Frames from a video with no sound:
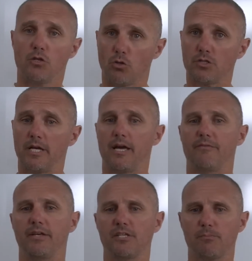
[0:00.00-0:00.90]
not have
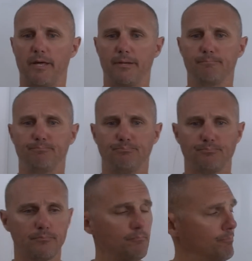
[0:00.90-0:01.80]
a display,
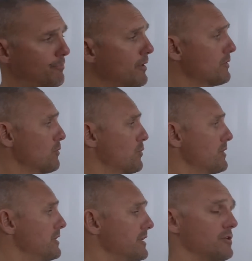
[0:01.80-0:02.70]
but
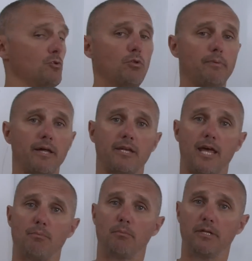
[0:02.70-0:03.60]
with the dual band
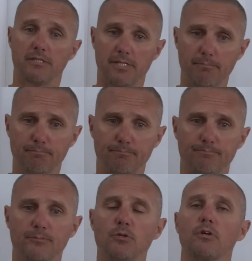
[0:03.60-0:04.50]
capability,
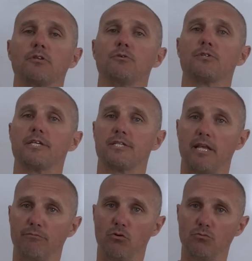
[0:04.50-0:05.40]
you can use a
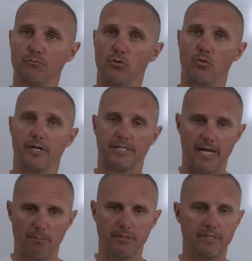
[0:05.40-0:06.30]
cell phone or a
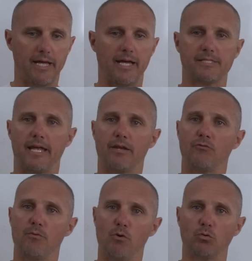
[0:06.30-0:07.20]
tablet as a
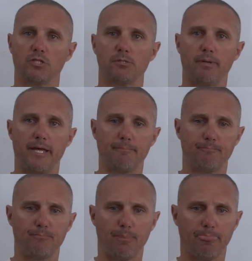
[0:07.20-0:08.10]
remote display.
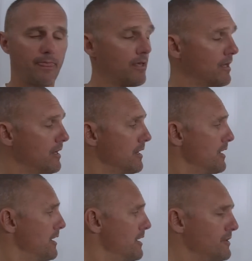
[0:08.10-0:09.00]

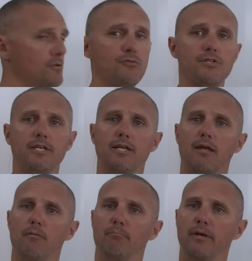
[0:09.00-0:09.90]

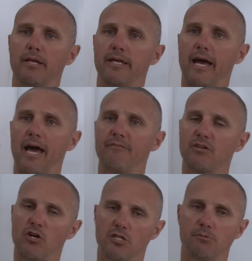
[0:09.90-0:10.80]
Using B L E
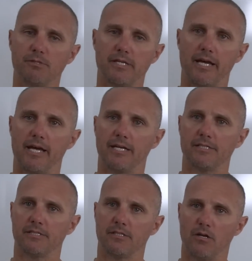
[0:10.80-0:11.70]
advertisement
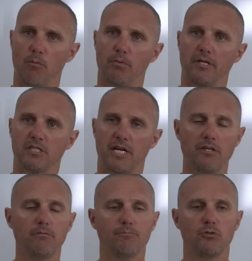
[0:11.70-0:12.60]
as uplink
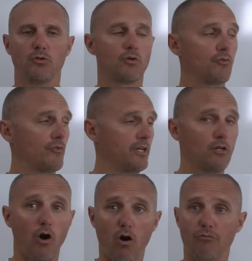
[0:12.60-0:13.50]
channel, you can
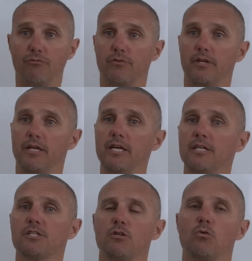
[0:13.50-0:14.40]
read off
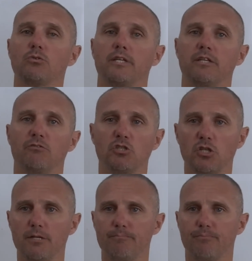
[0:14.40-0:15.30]
each node
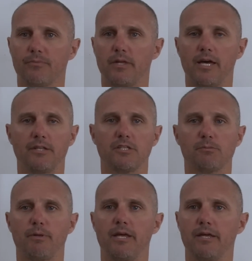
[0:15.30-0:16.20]
individually and
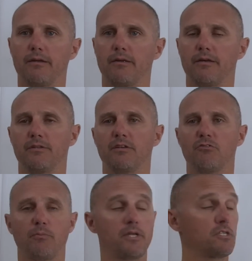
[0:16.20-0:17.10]
display uh, the
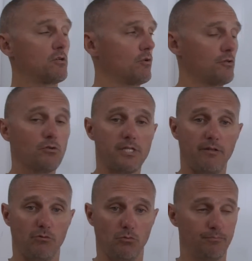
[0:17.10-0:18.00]
information on your
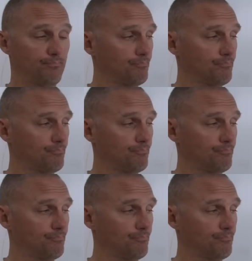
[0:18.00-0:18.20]
cell phone.